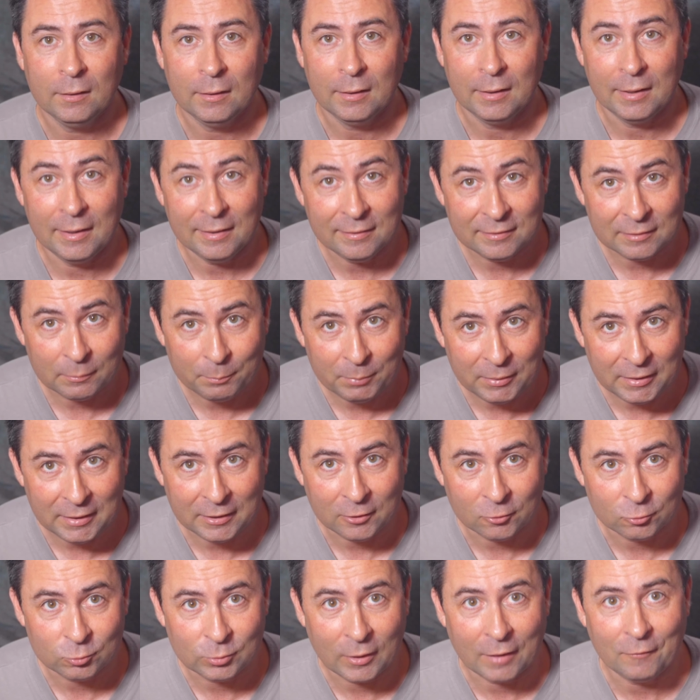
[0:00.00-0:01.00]
is a peak
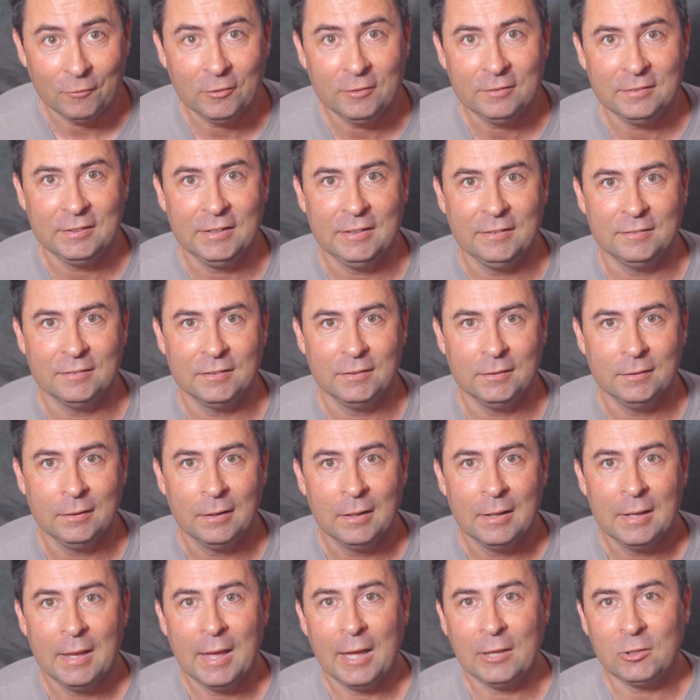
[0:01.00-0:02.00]
travel season,
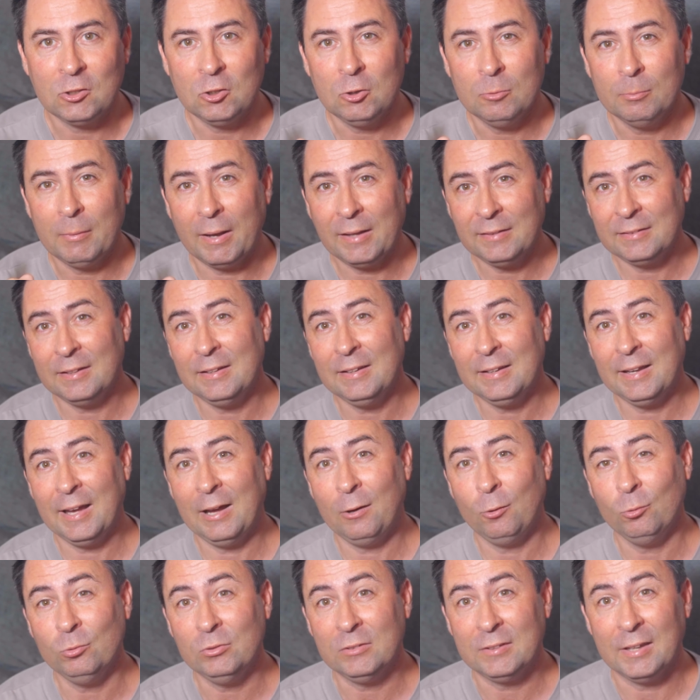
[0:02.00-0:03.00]
and you might
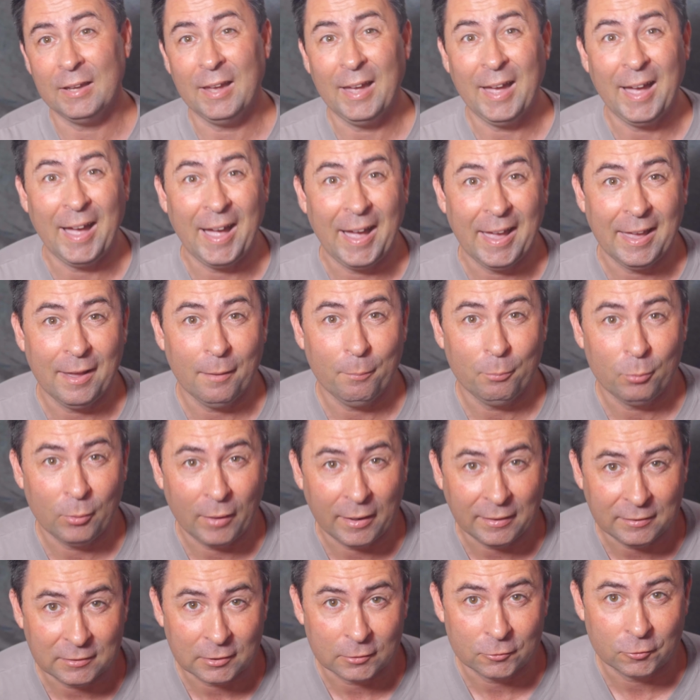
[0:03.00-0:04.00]
encounter higher
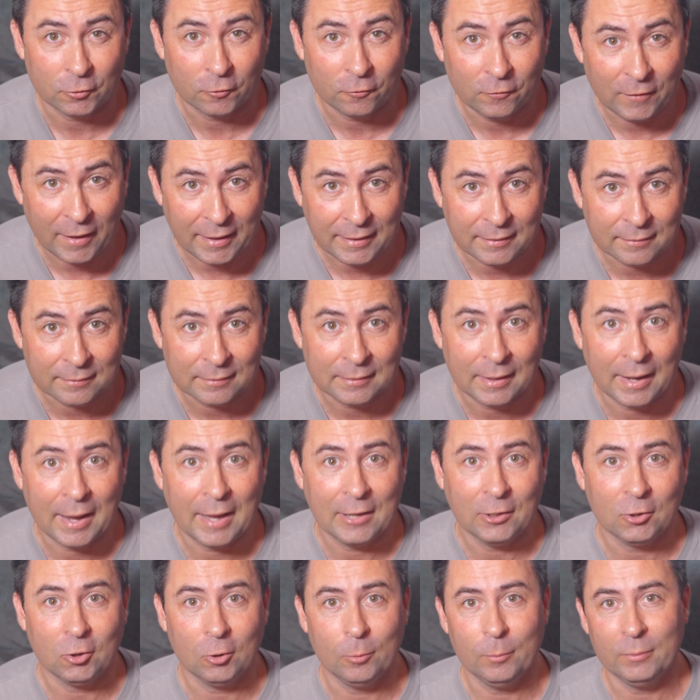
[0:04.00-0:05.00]
prices for flights
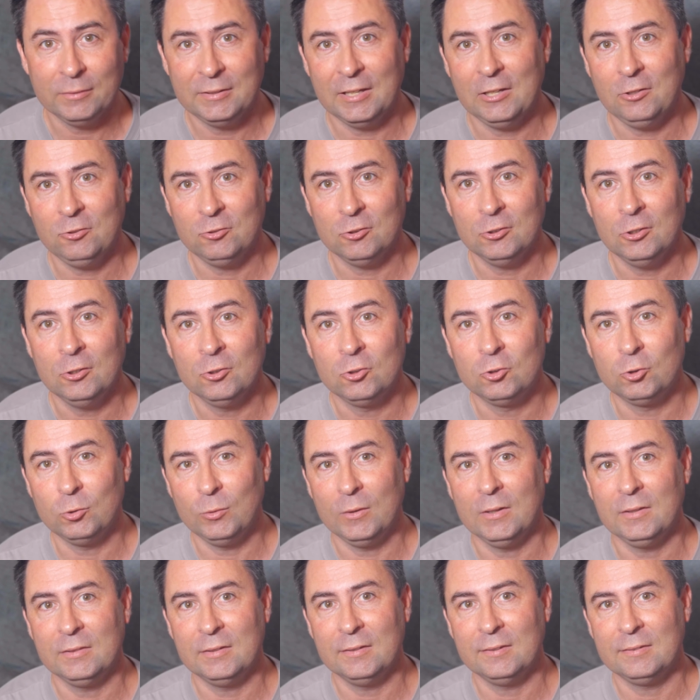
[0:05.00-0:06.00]
and accommodation
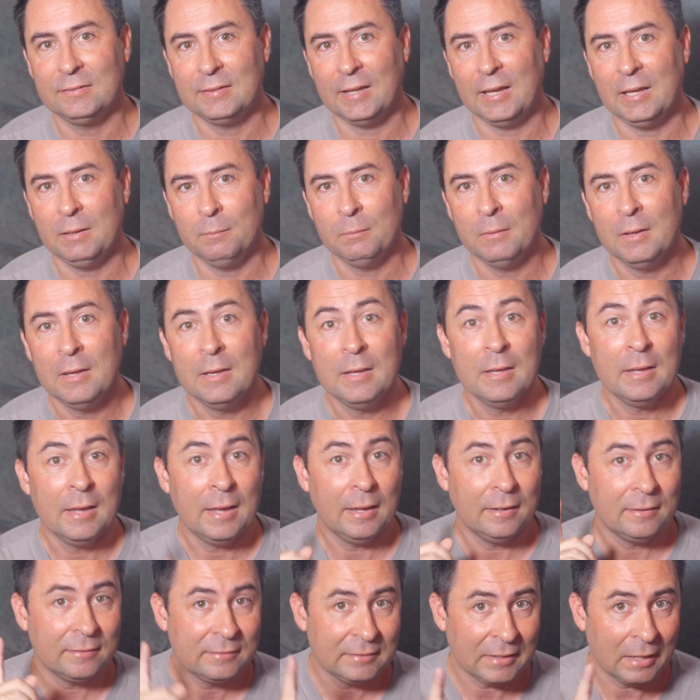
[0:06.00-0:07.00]
during this time.
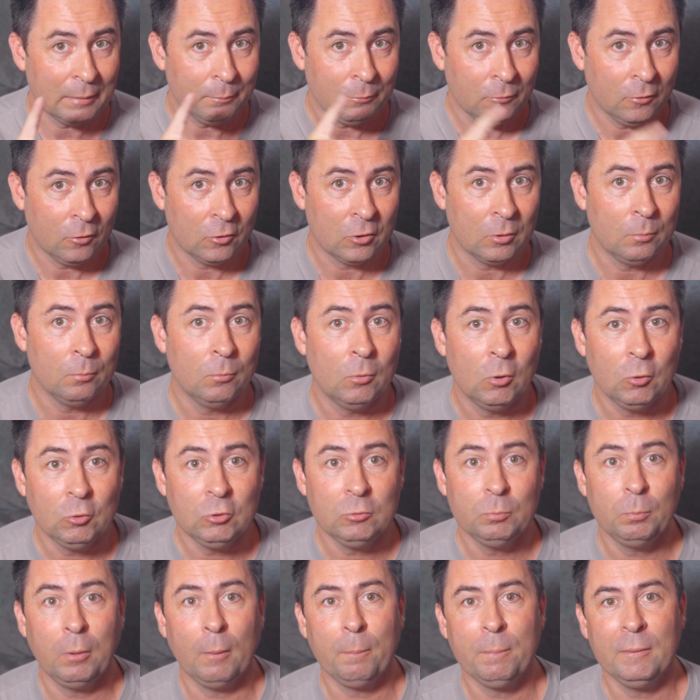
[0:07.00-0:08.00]
And some of the
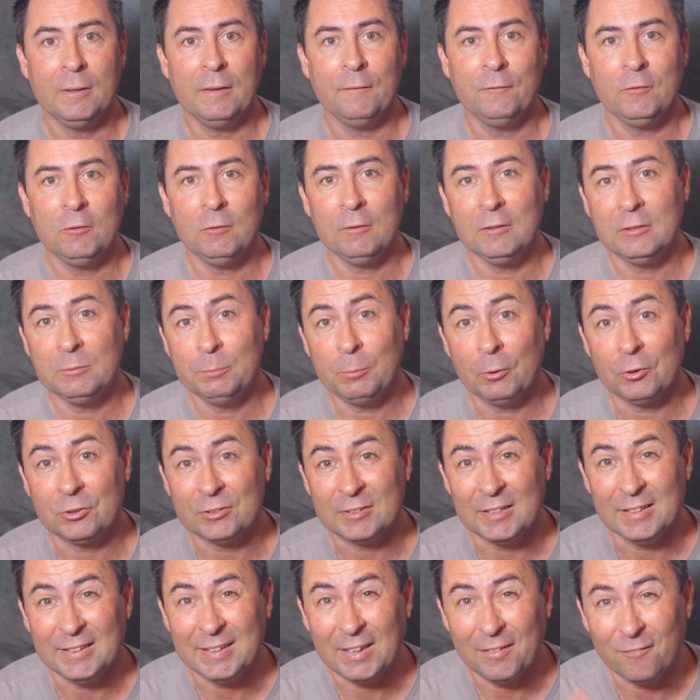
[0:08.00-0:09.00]
most popular viewing spots
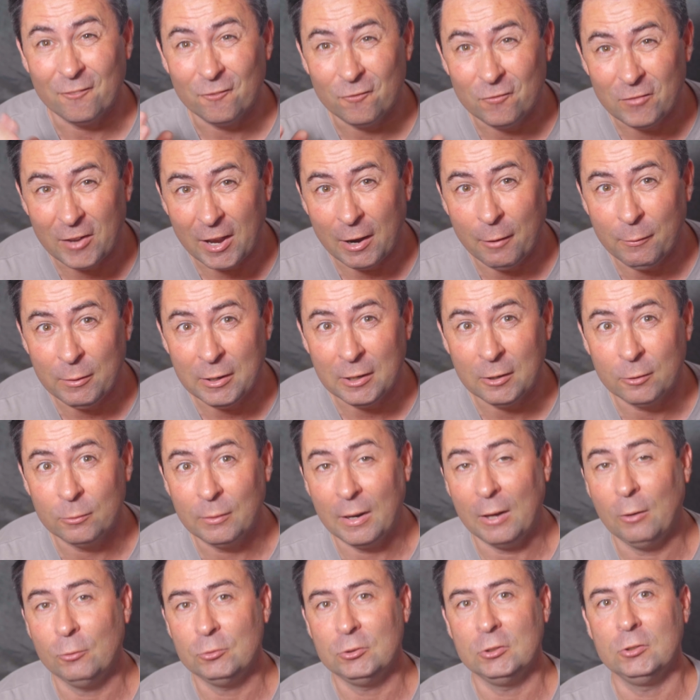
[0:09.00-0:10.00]
can get very
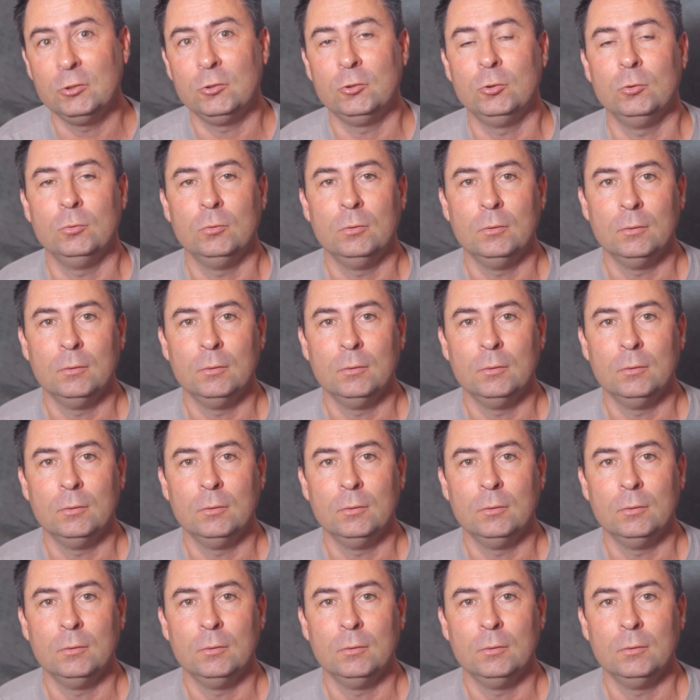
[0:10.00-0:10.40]
crowded too.